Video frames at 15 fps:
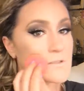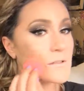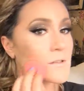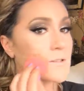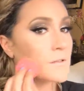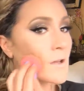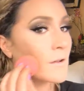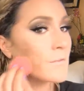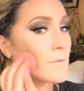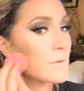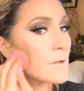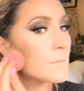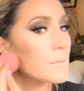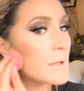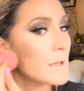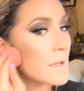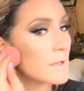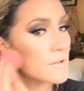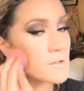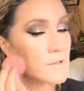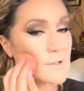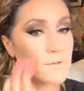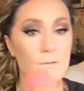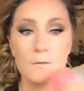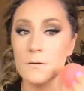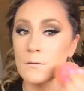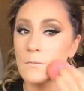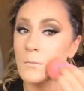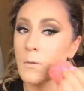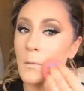To soften up the edges,
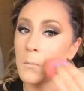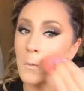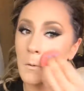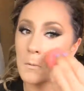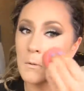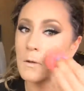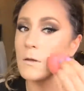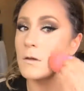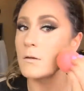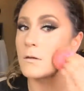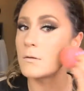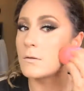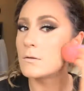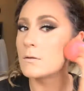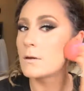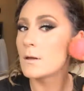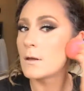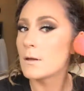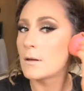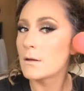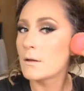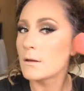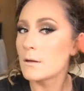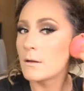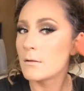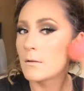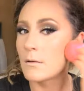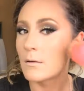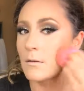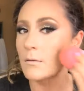I'm going to use
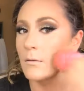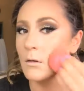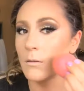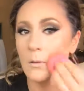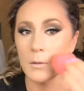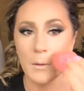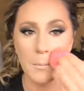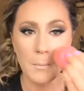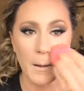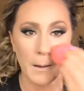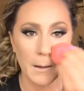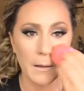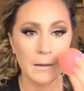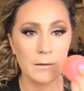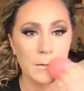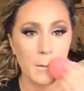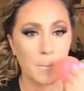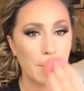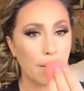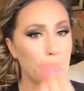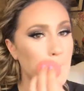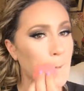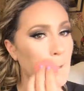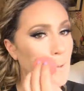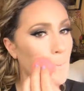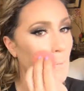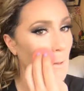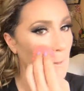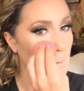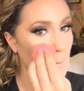the butt end of my beauty
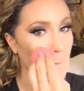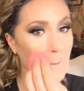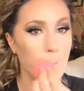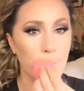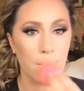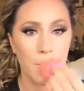blender.